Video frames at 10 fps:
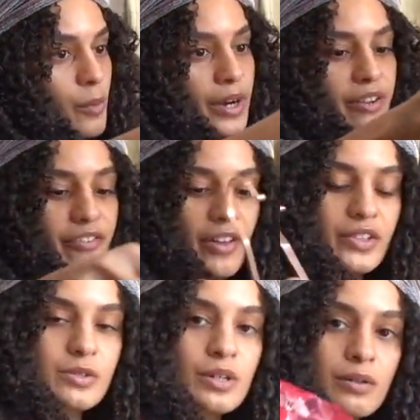when I found
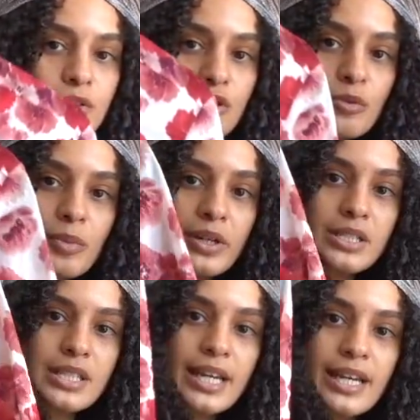this one I was super
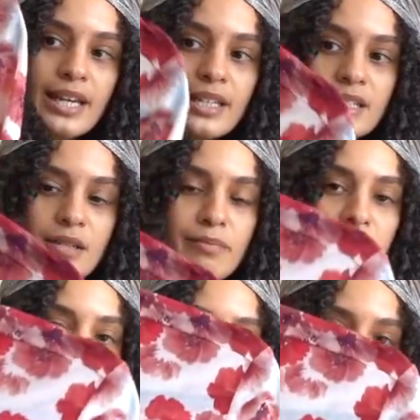excited. It's a
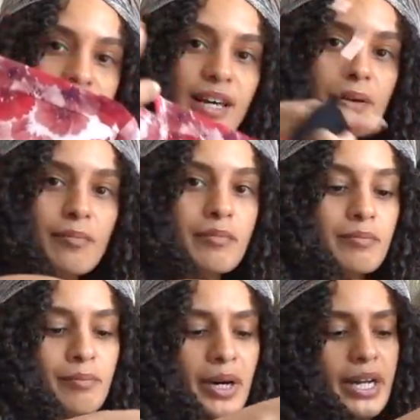mesh kind of like
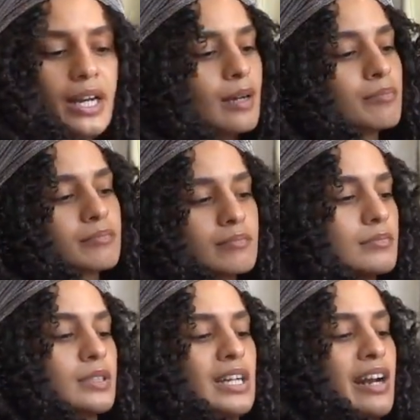button up.
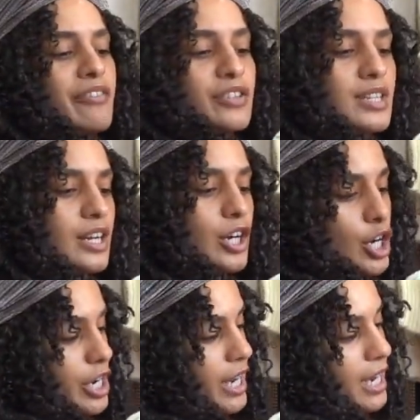Kind of feels like a
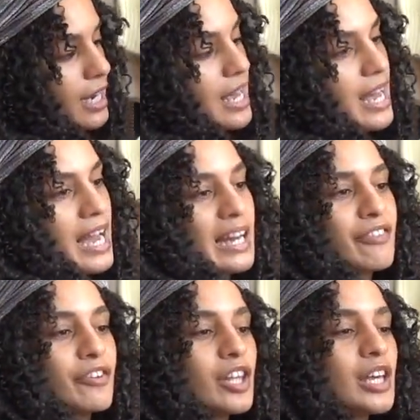cardigan, and I
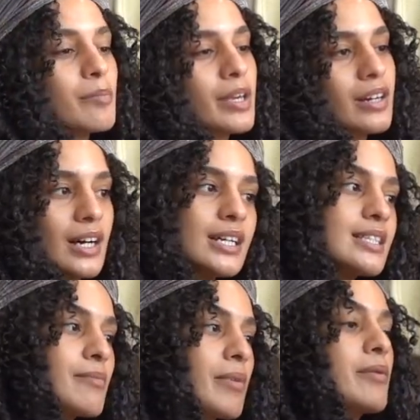feel like because
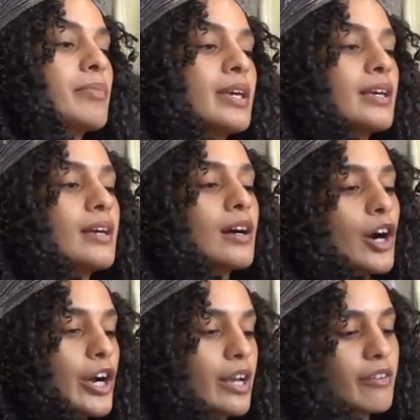it might be a
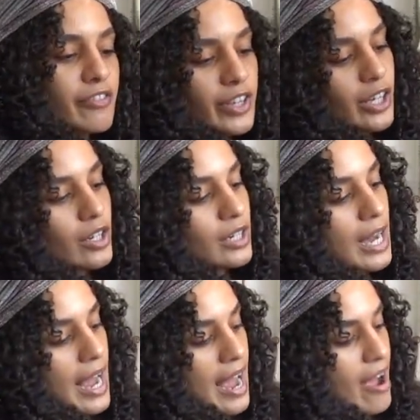cardigan feel,
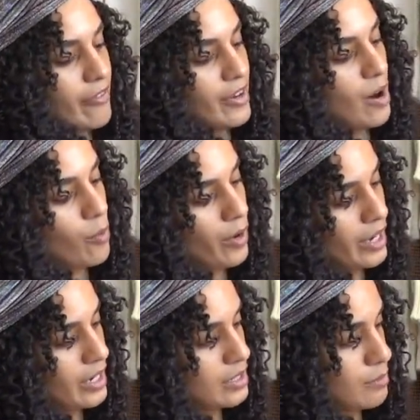I have not worn
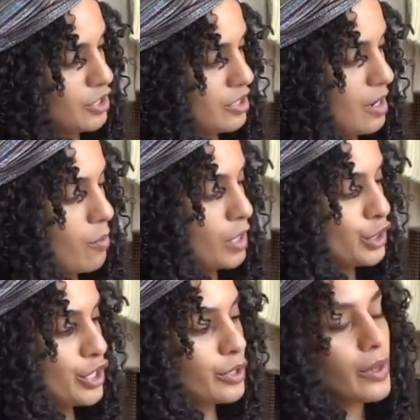it as much as I want
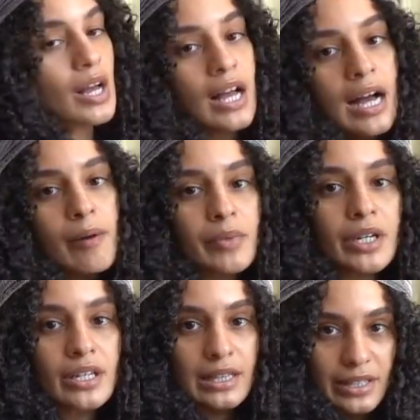to. I'm
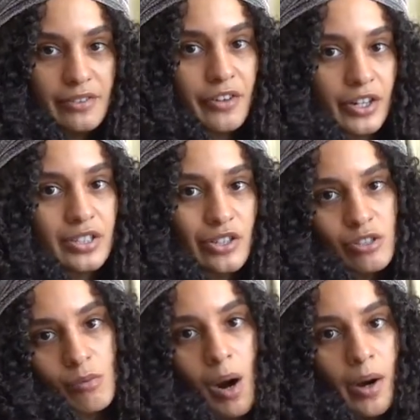gonna leave her till
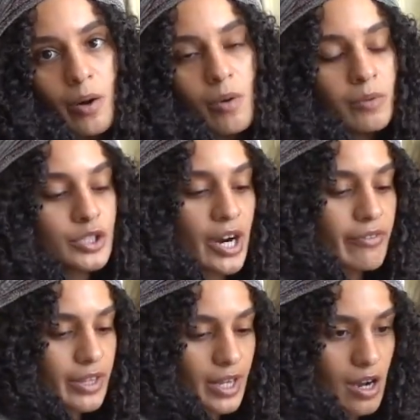tomorrow when we try
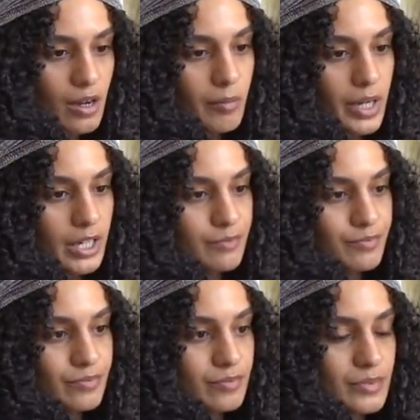everything on, but
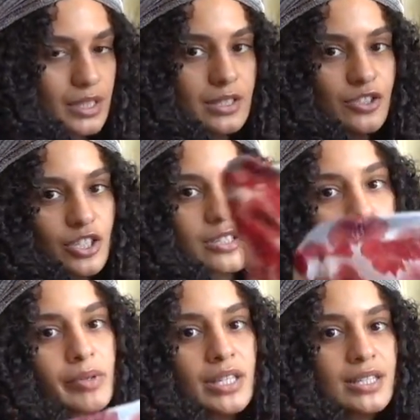it's just a
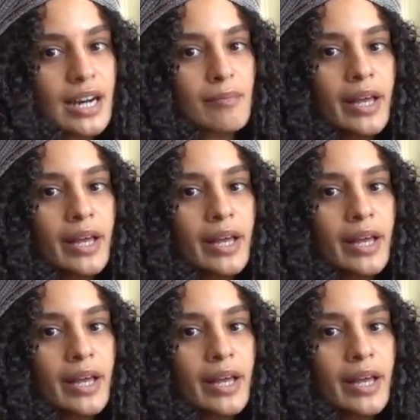piece that I'm